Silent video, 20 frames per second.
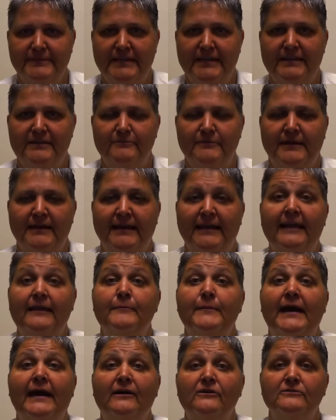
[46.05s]
And when I came
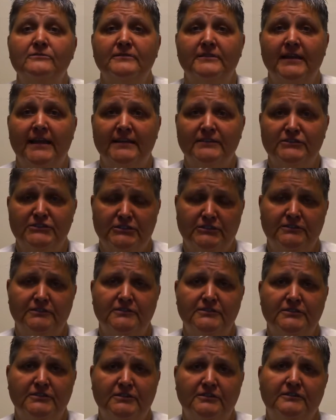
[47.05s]
out, that
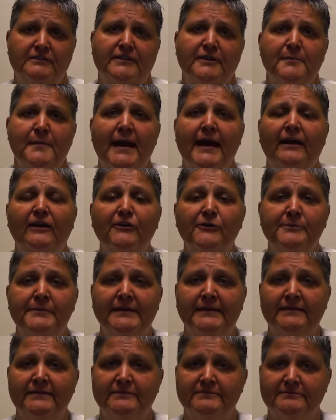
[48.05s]
church turned their back on
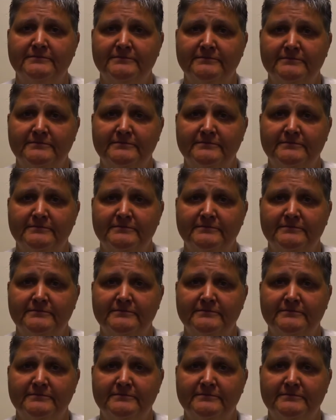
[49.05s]
me.